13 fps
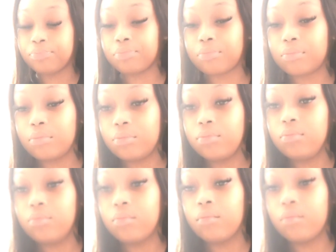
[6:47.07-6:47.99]

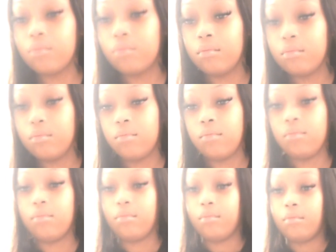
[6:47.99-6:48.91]

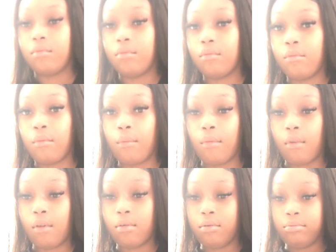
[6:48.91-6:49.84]

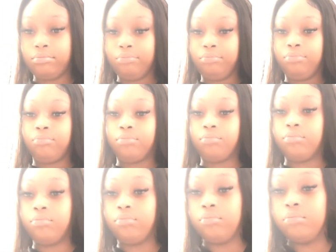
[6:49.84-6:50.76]

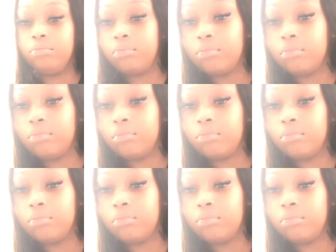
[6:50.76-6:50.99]
(silence)